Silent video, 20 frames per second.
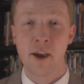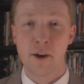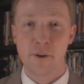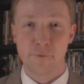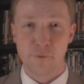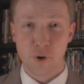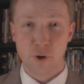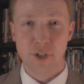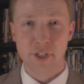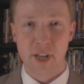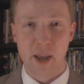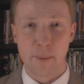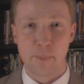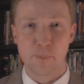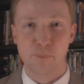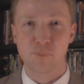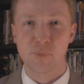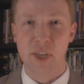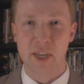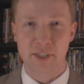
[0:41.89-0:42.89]
First
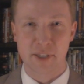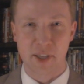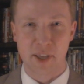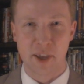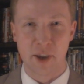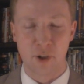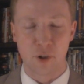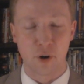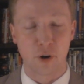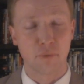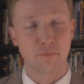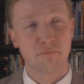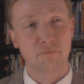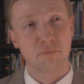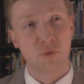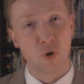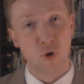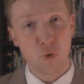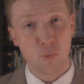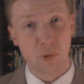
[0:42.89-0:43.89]
up is the killer.
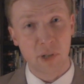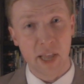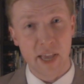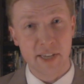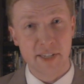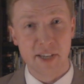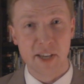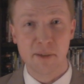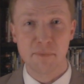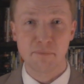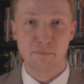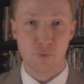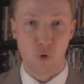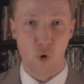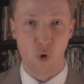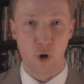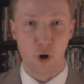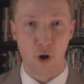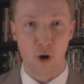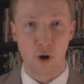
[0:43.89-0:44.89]
Who plays him
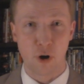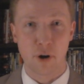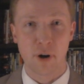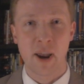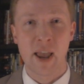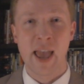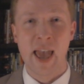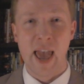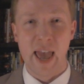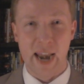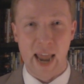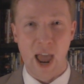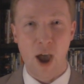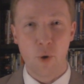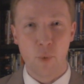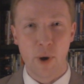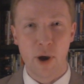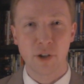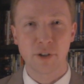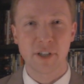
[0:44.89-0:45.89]
or her, and
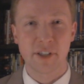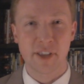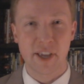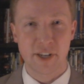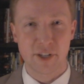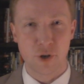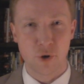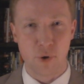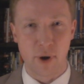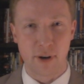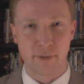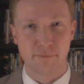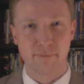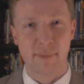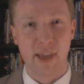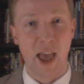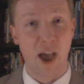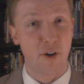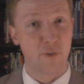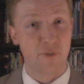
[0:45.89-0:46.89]
how well did they do it?
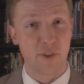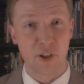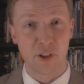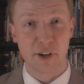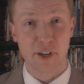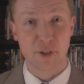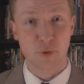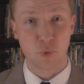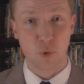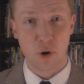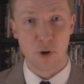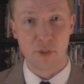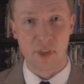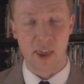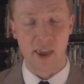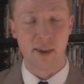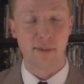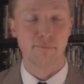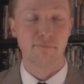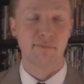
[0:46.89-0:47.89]
How villainous were
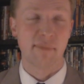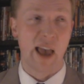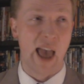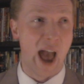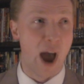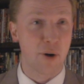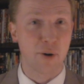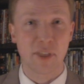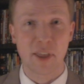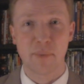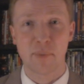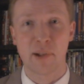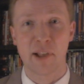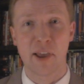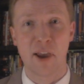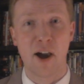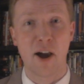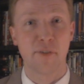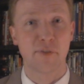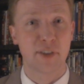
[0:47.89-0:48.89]
they? How do they
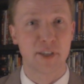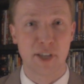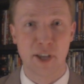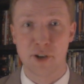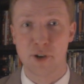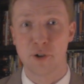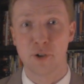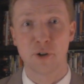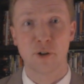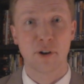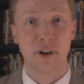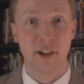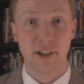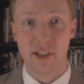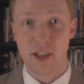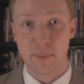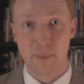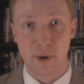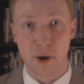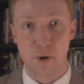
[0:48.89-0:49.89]
play off the titular
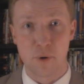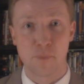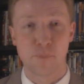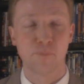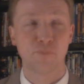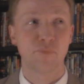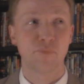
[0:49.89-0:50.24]
Columbo?